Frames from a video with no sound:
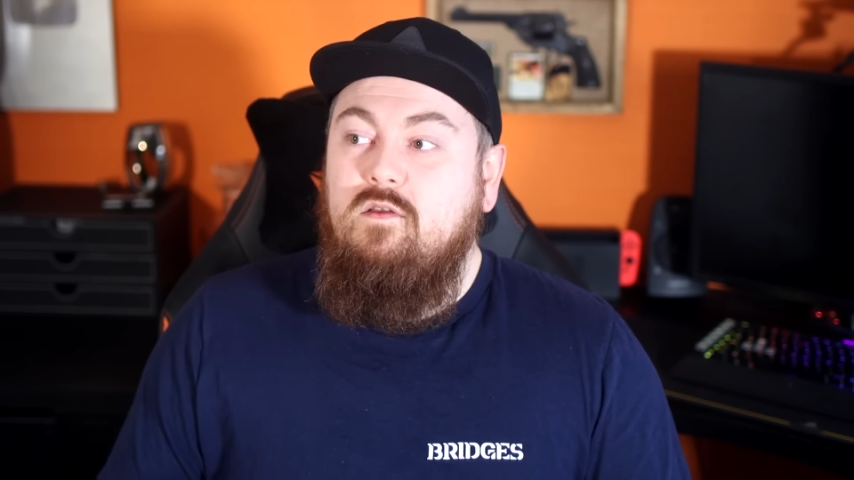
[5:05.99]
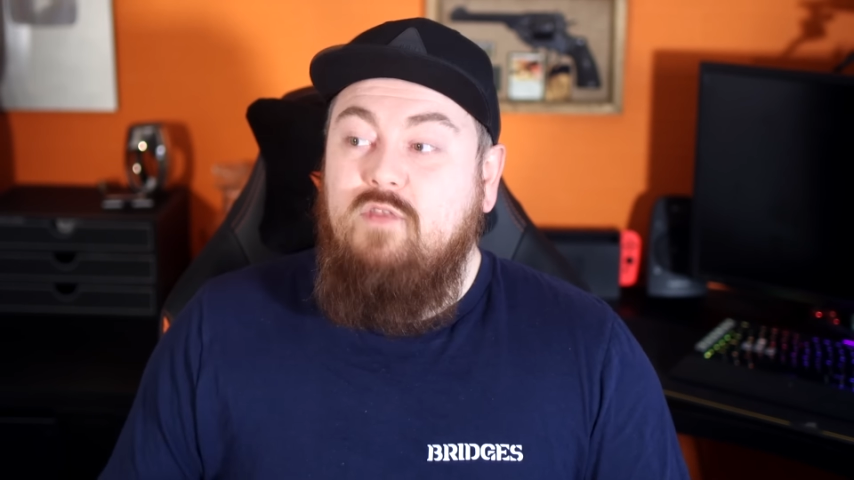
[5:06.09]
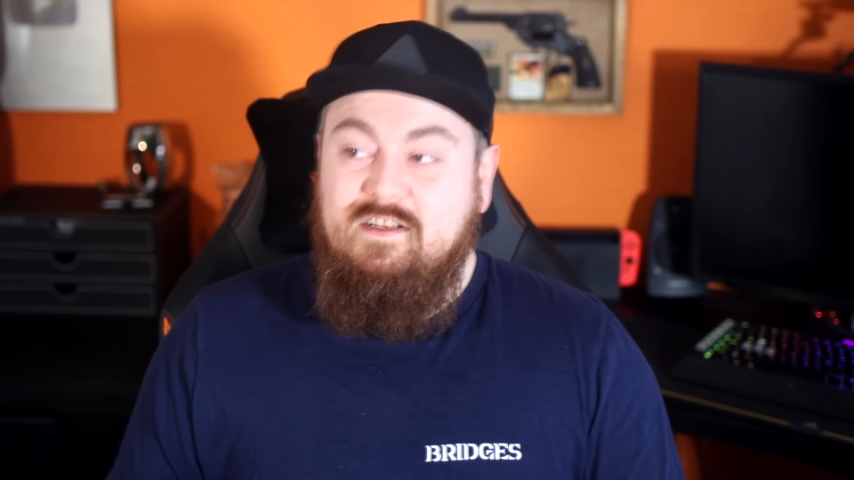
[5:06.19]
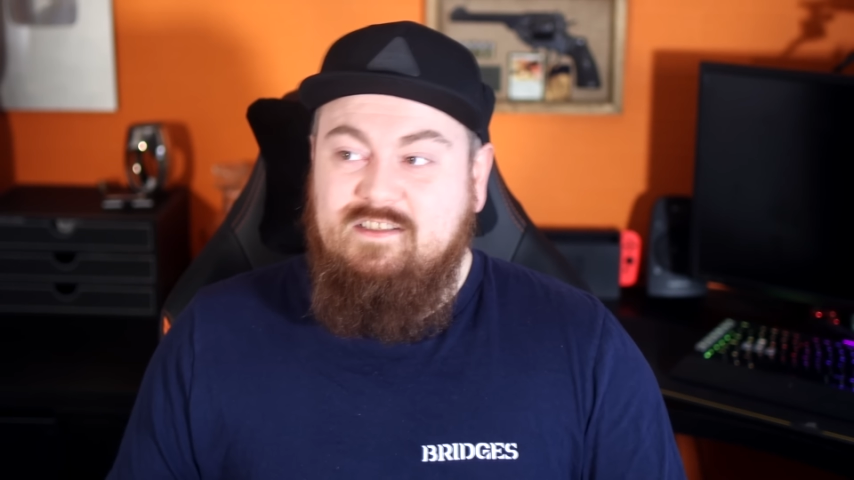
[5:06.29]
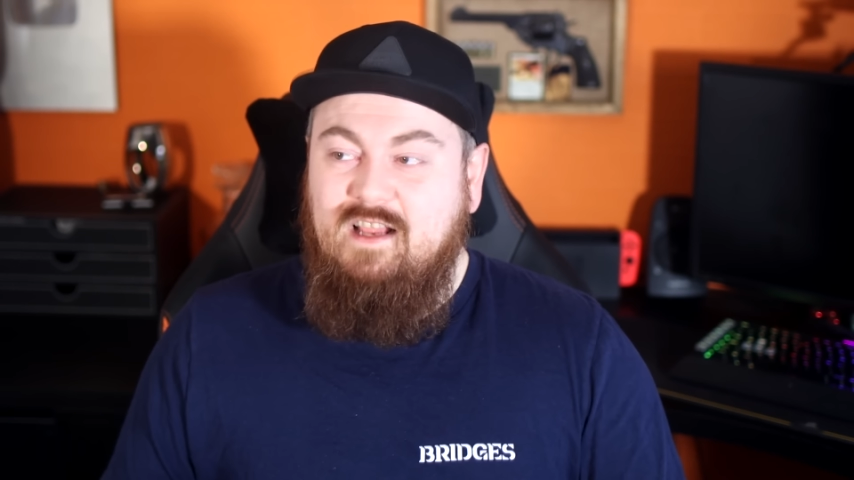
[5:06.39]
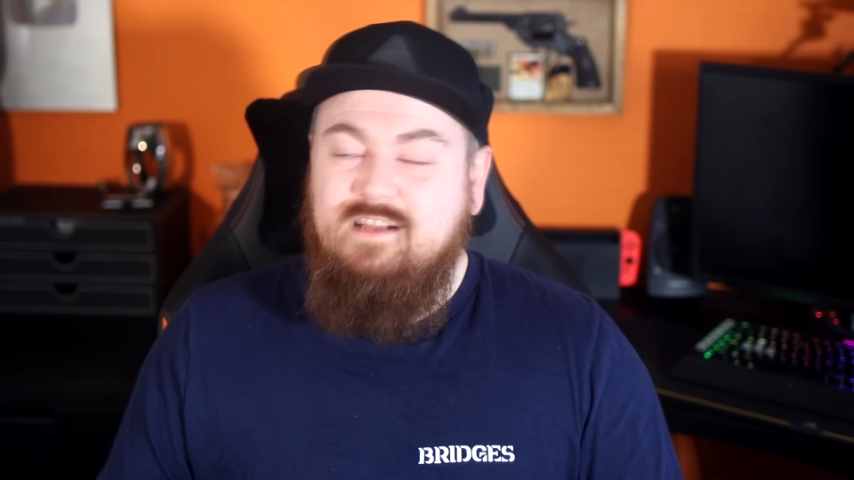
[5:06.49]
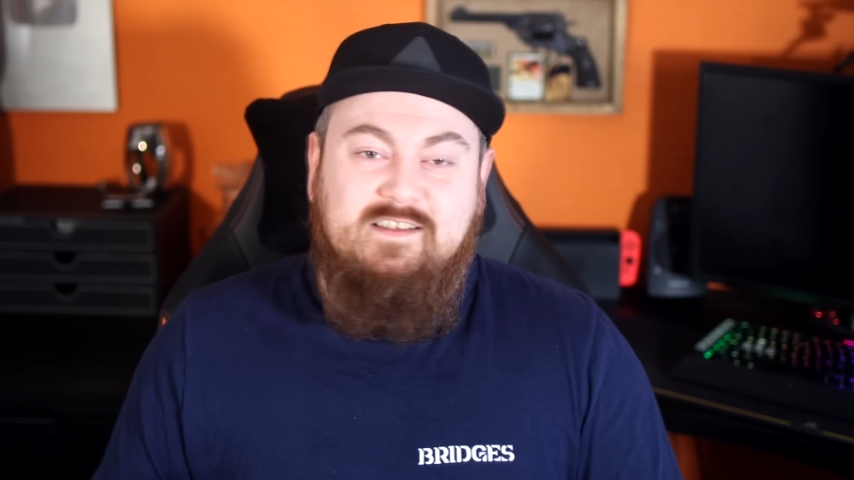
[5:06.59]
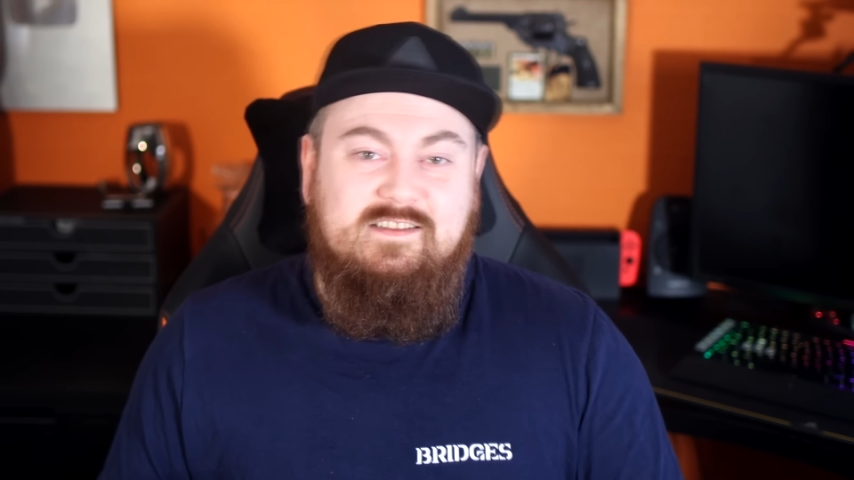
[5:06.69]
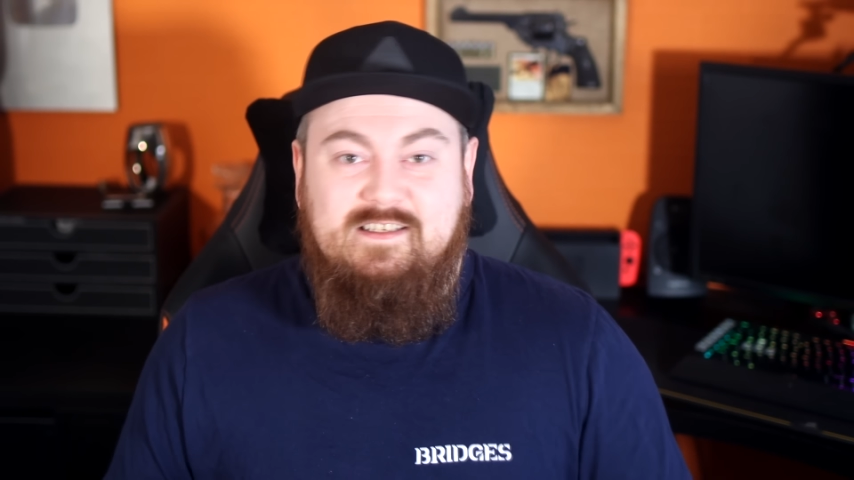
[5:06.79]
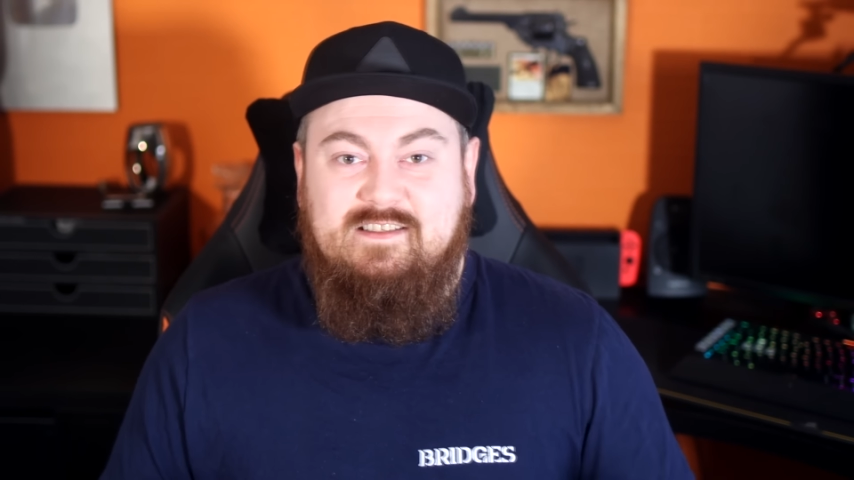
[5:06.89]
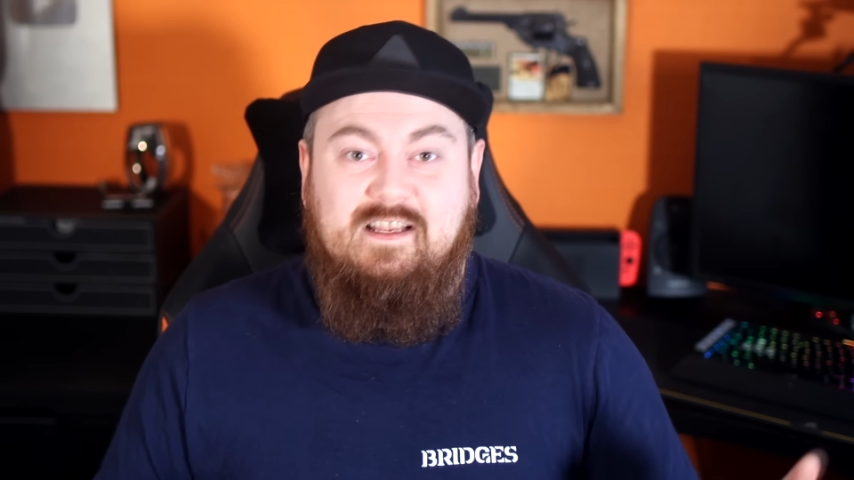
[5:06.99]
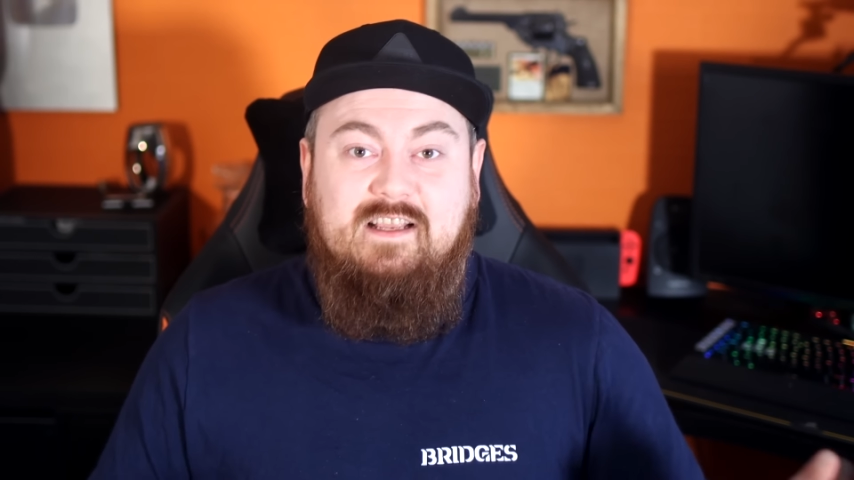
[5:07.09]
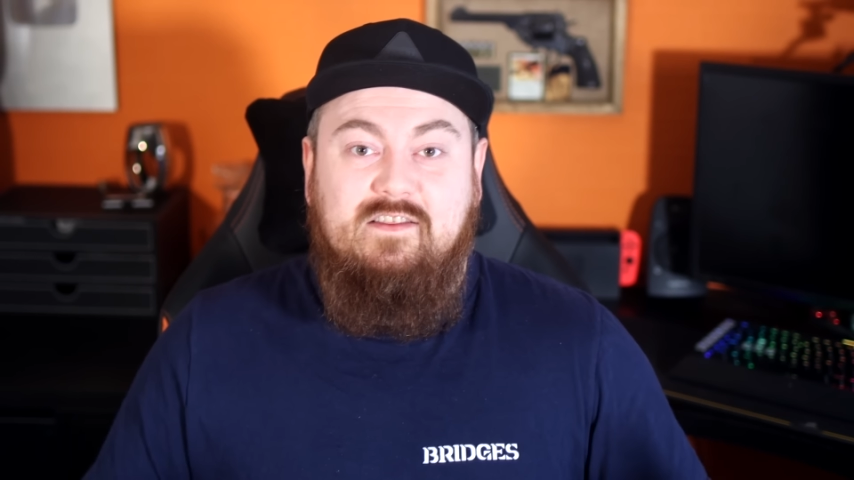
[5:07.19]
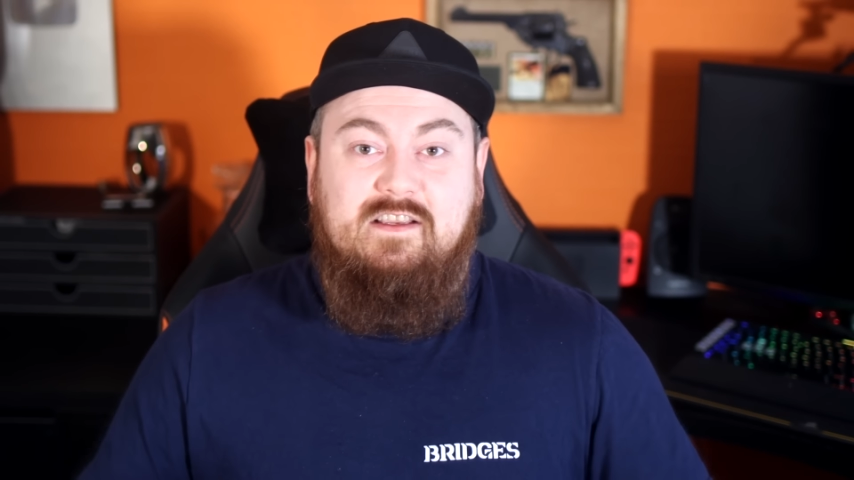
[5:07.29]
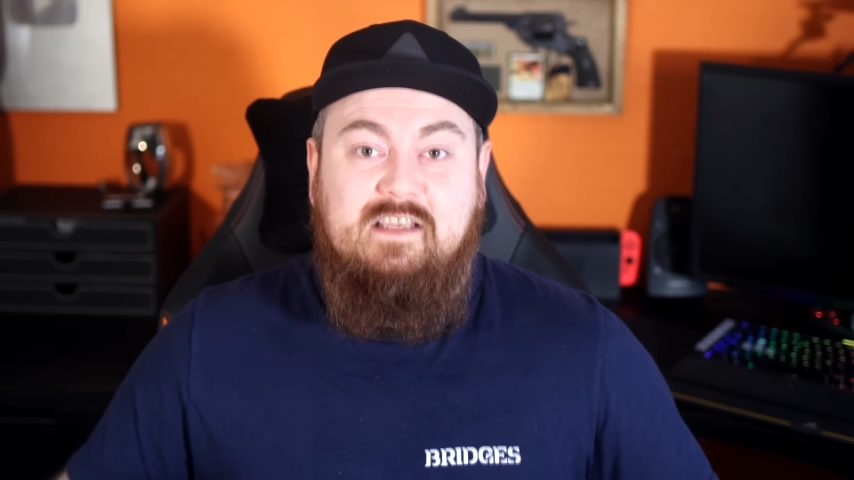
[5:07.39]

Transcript: This isn't to say that